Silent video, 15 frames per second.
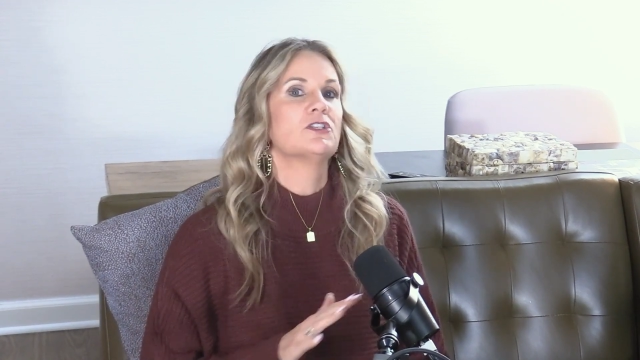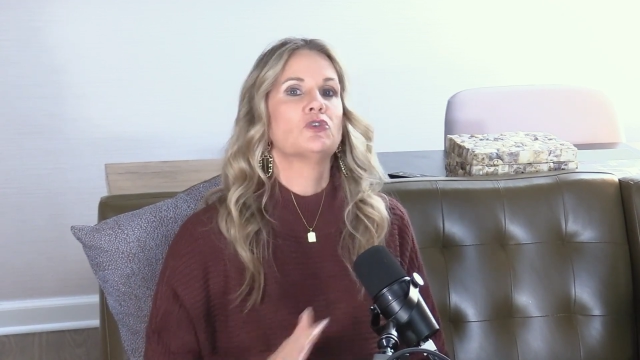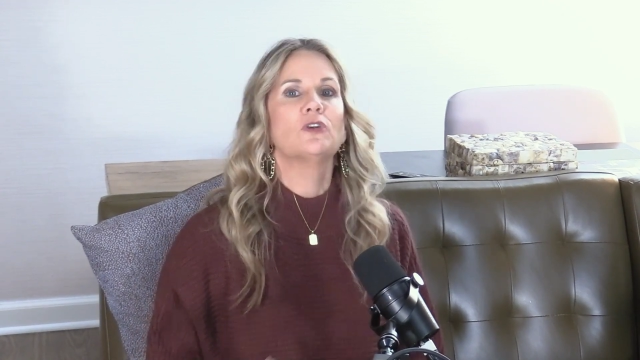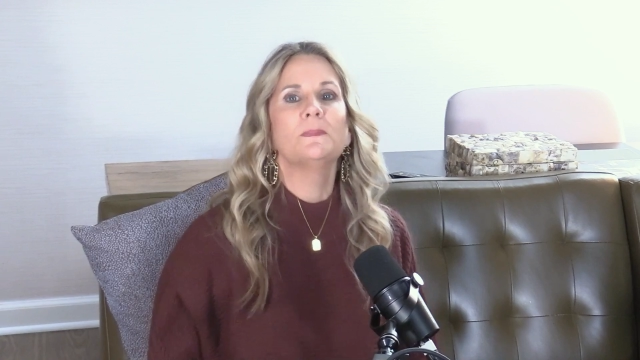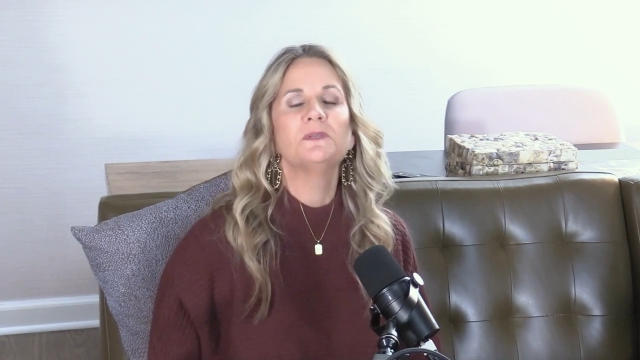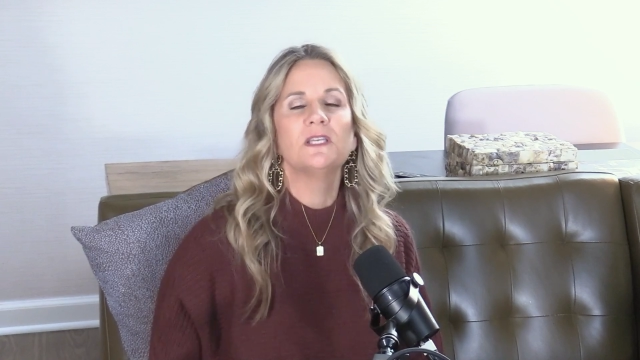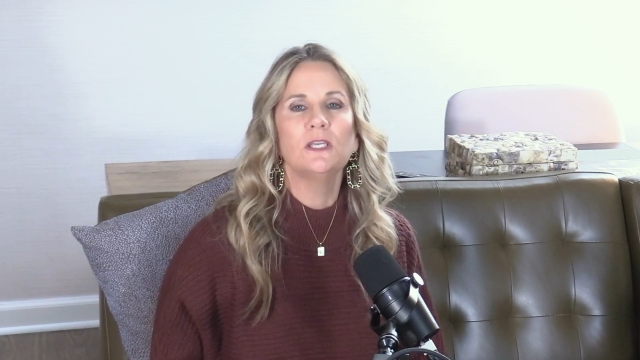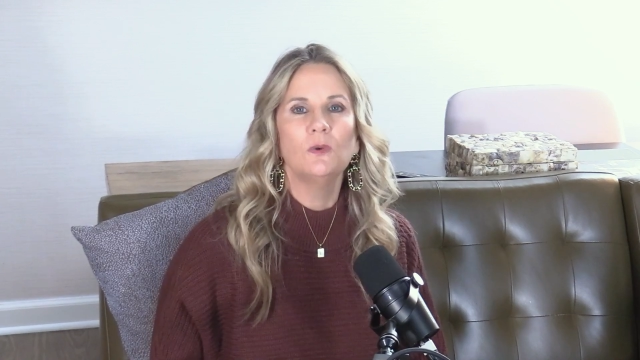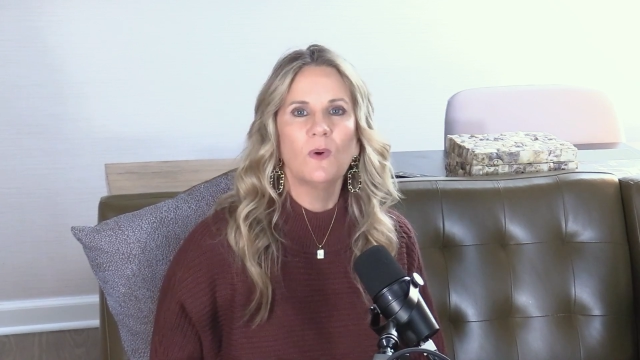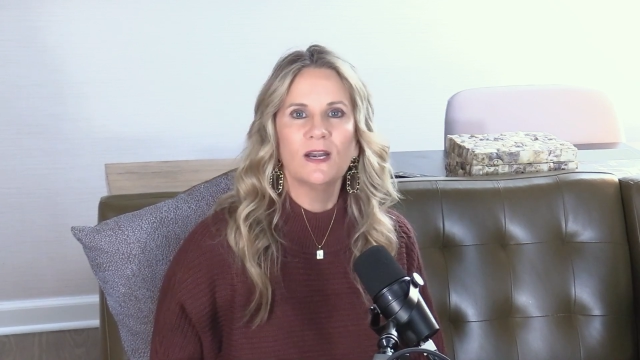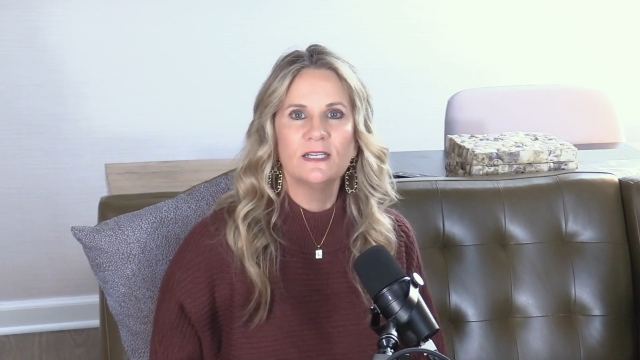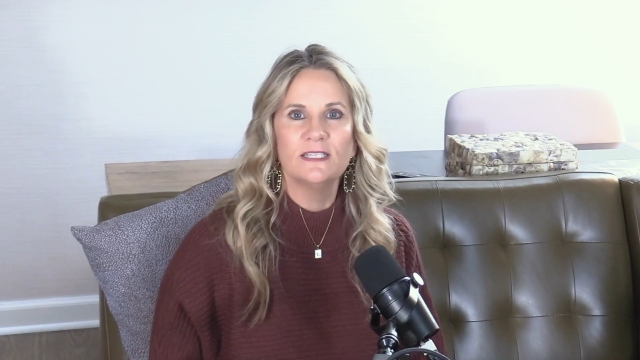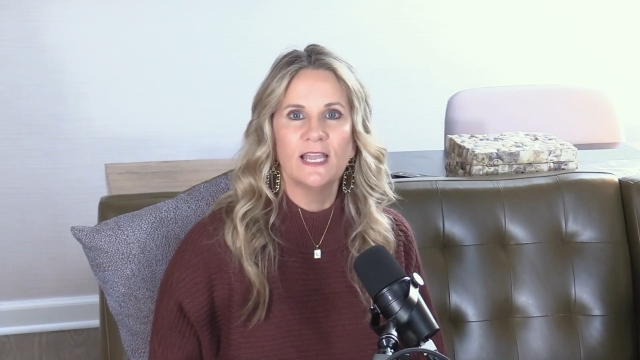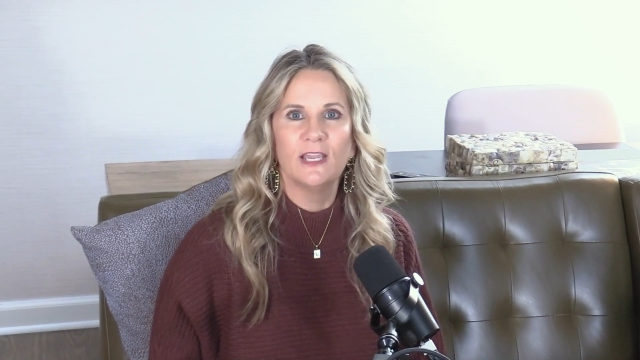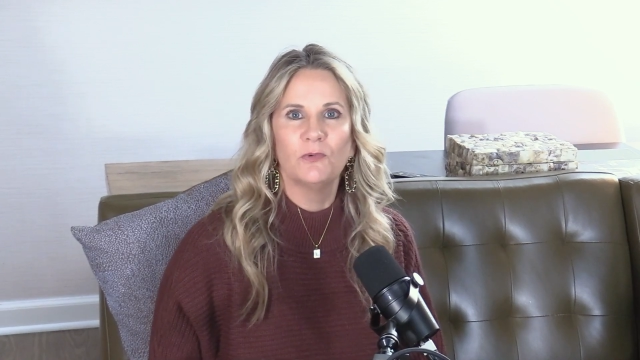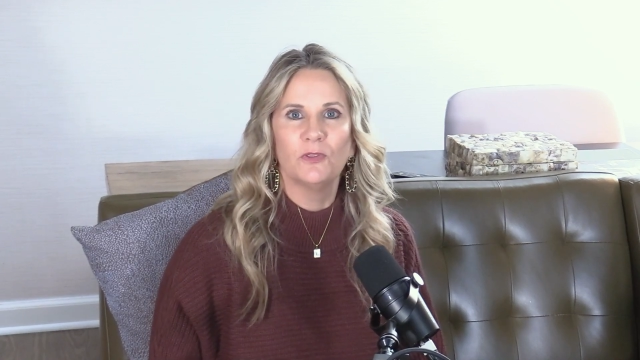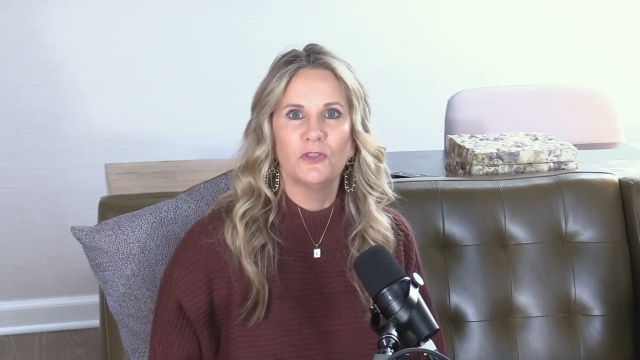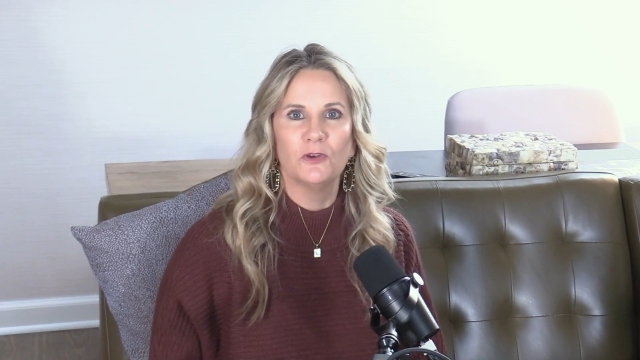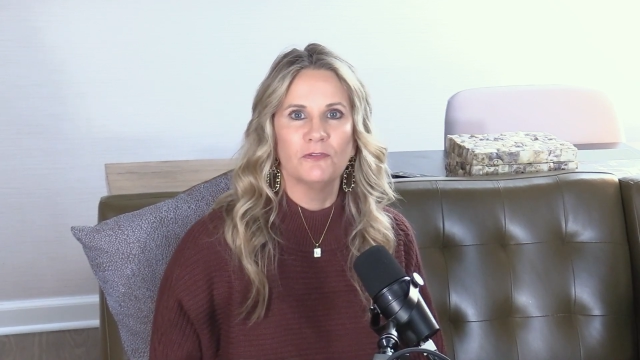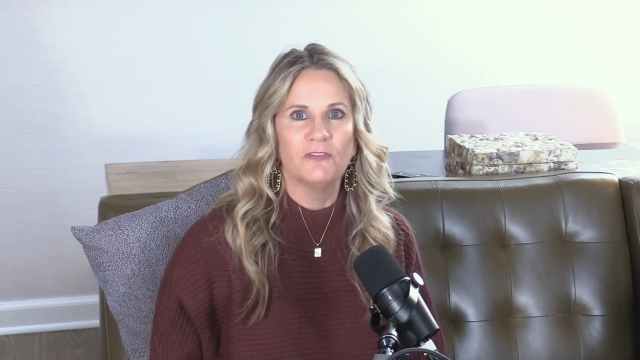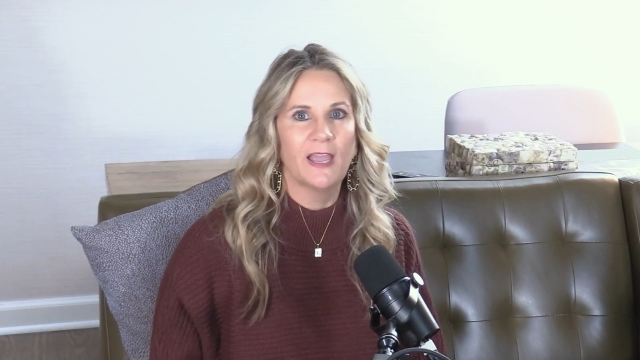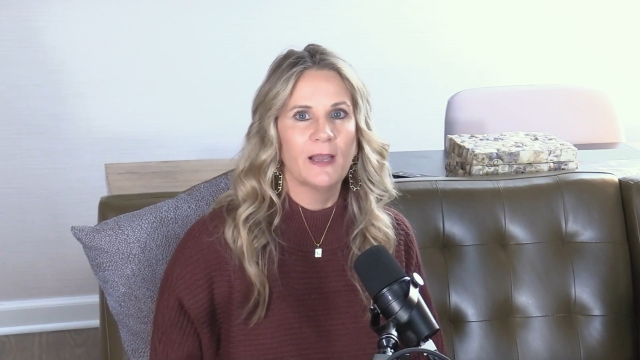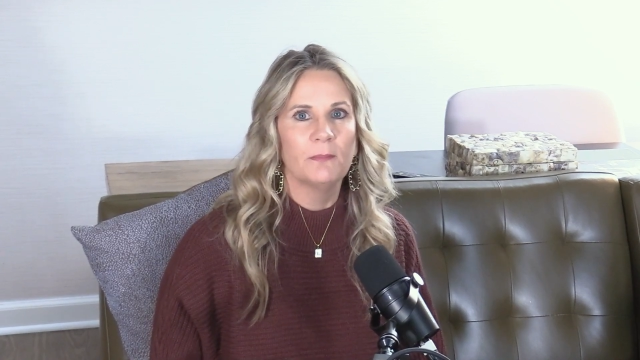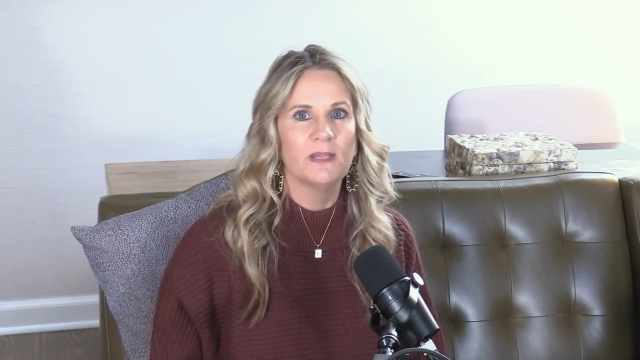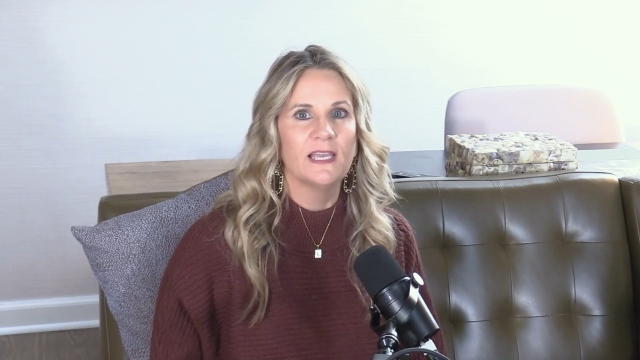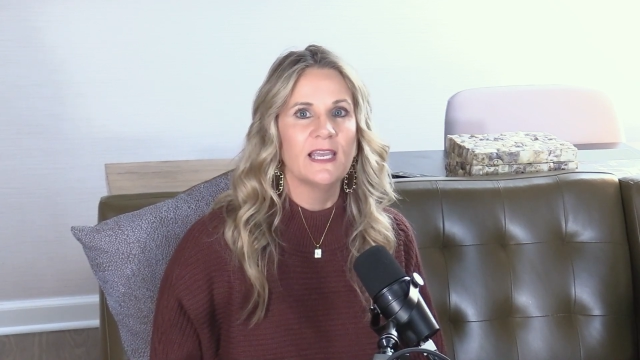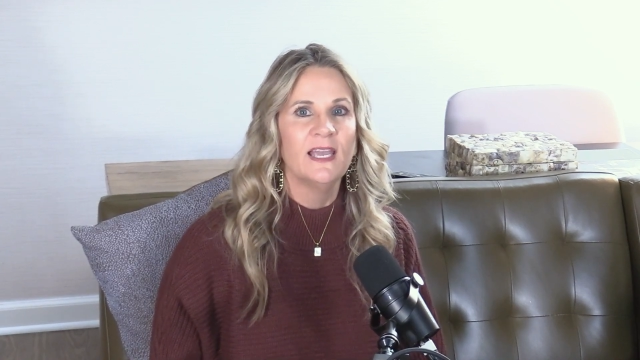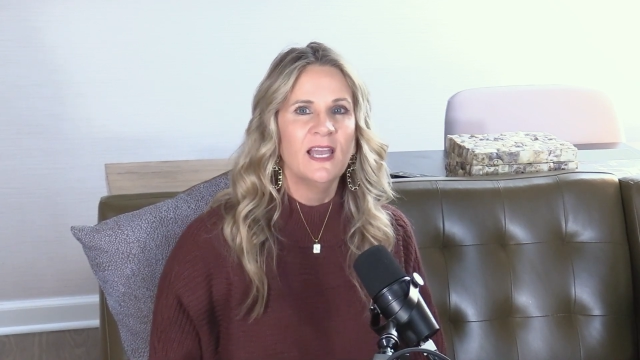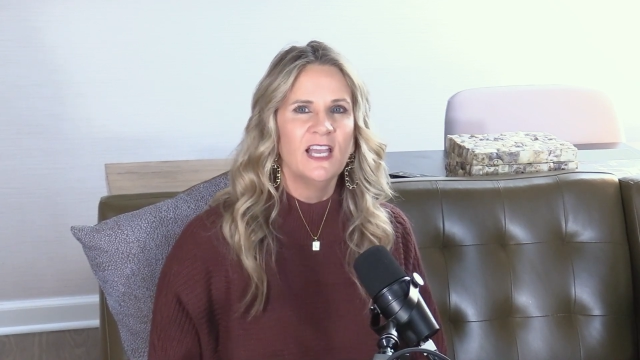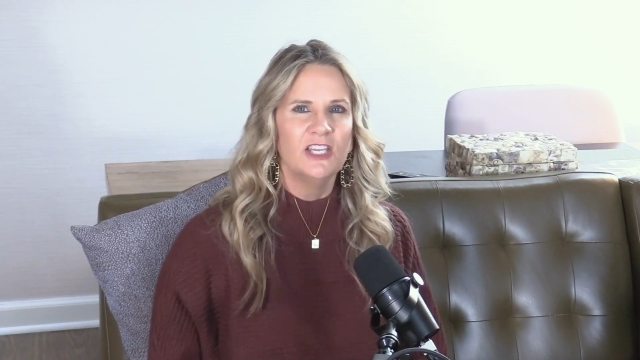Trips that you want to take with your family.